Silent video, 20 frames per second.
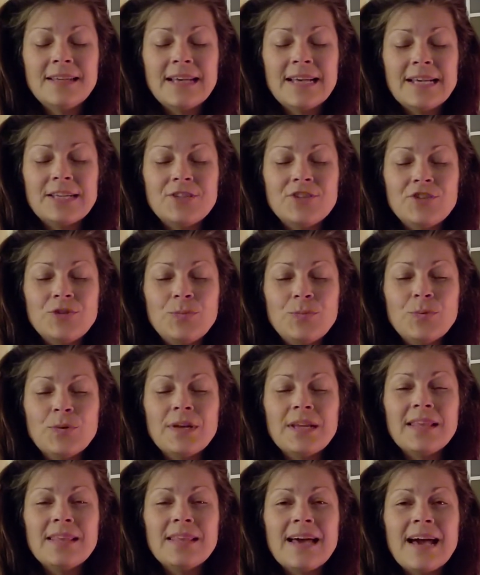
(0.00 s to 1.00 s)
As you
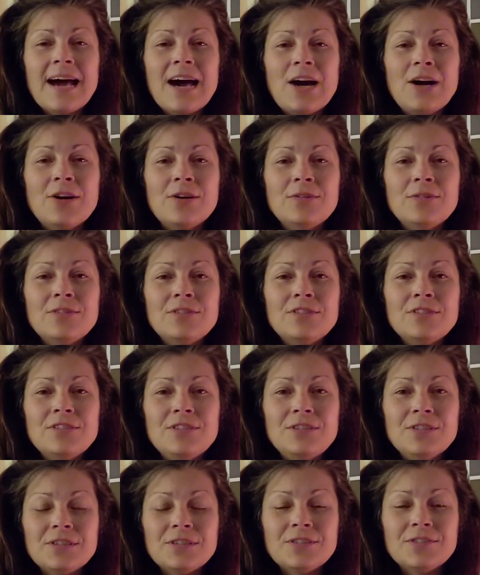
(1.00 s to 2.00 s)
breathe out,
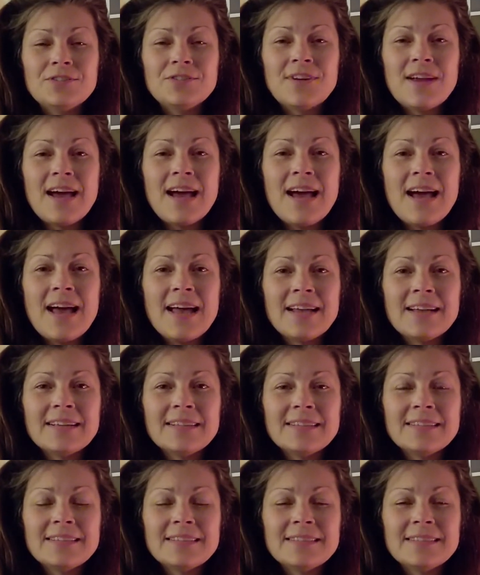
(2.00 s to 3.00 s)
you
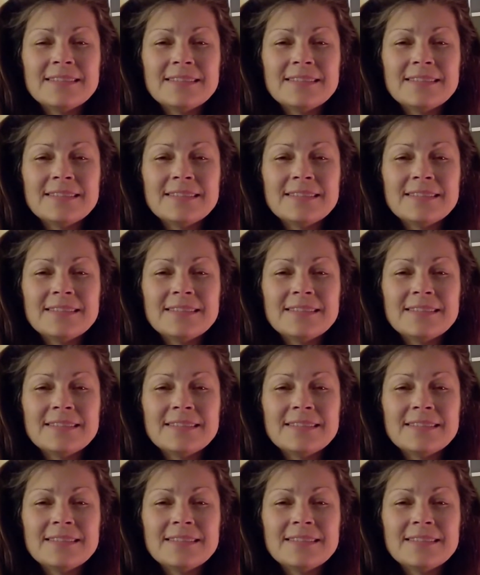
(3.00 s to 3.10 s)
contract.